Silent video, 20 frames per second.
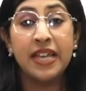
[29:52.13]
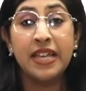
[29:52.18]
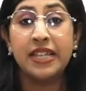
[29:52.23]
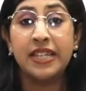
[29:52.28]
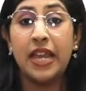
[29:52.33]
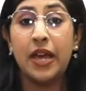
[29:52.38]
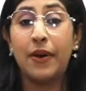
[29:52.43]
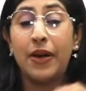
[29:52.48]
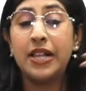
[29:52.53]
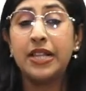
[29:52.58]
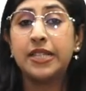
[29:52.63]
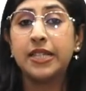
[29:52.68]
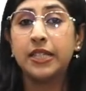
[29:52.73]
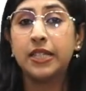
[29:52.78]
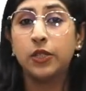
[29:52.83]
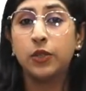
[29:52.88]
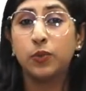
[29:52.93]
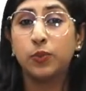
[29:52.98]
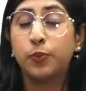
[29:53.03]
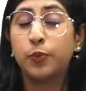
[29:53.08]
Now I'll tell
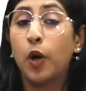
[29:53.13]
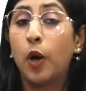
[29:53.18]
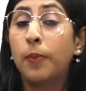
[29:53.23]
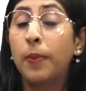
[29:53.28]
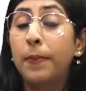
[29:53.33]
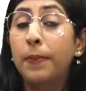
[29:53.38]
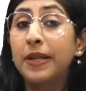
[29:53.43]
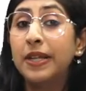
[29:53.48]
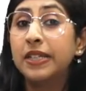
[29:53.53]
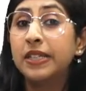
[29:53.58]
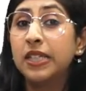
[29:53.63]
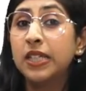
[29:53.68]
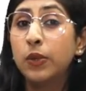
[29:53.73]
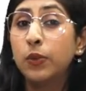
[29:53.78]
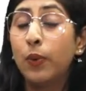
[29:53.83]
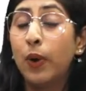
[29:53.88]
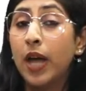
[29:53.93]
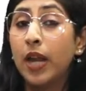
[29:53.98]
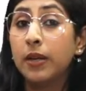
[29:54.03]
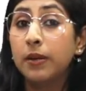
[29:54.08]
you, probability
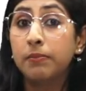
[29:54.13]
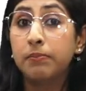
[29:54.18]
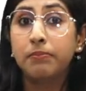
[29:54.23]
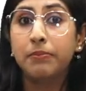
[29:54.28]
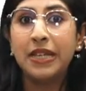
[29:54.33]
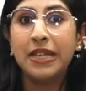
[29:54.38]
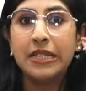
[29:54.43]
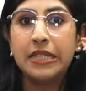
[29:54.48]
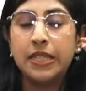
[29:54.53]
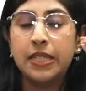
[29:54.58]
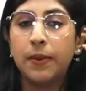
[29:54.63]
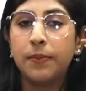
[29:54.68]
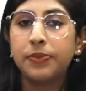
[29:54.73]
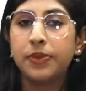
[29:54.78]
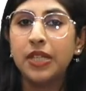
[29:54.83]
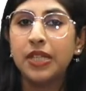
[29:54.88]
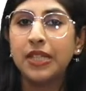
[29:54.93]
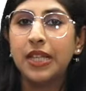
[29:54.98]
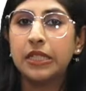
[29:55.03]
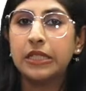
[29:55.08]
1 means
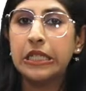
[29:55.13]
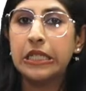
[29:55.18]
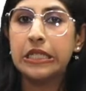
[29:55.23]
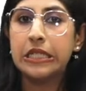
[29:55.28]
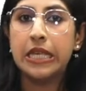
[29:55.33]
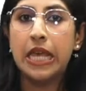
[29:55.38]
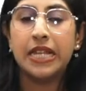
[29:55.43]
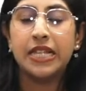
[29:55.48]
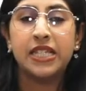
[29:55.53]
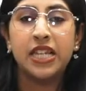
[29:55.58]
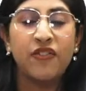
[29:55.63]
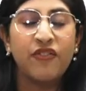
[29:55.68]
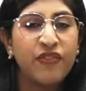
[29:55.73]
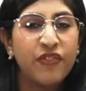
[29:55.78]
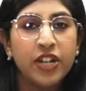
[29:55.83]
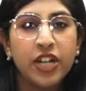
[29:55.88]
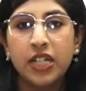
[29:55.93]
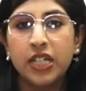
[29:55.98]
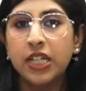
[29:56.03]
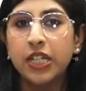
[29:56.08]
something that is
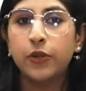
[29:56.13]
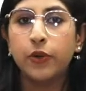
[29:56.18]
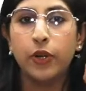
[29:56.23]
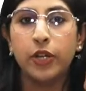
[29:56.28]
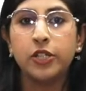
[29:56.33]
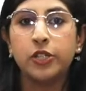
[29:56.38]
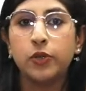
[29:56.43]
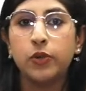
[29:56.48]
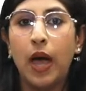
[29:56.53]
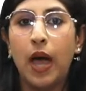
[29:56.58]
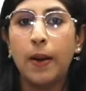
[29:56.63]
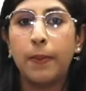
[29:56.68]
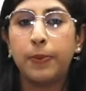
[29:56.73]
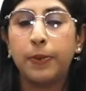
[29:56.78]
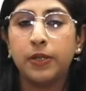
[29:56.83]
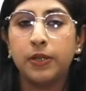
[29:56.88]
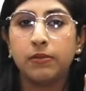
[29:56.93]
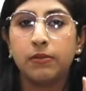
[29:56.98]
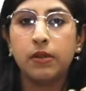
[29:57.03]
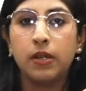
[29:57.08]
definitely going to
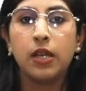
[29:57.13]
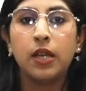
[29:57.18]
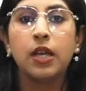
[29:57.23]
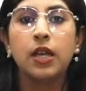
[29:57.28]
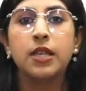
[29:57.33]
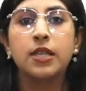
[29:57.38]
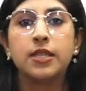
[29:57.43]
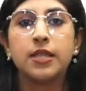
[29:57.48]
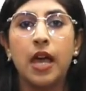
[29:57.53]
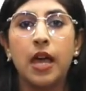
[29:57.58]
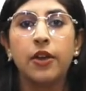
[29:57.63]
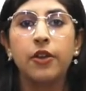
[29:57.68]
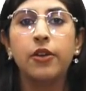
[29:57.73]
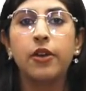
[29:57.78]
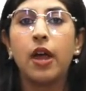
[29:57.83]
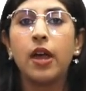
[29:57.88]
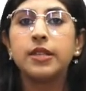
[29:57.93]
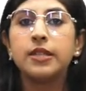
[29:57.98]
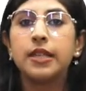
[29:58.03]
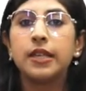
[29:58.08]
happen. Sun
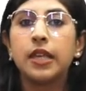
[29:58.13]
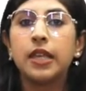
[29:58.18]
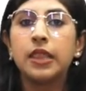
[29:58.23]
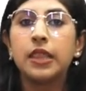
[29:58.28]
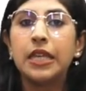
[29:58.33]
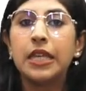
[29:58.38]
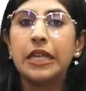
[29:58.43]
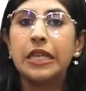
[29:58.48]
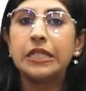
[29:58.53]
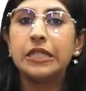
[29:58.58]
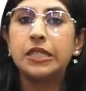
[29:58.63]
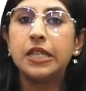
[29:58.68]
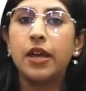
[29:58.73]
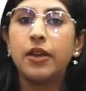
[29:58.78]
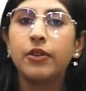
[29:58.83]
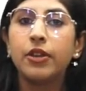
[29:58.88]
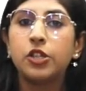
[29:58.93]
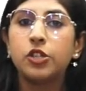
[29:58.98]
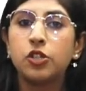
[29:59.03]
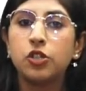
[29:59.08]
rising in the east
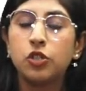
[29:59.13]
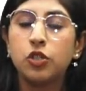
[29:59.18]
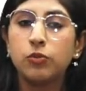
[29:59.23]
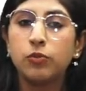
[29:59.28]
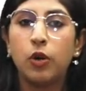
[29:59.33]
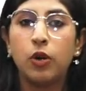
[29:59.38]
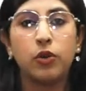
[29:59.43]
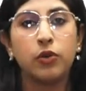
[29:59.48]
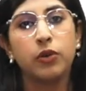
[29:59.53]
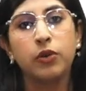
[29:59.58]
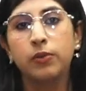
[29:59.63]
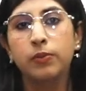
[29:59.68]
direction tomorrow,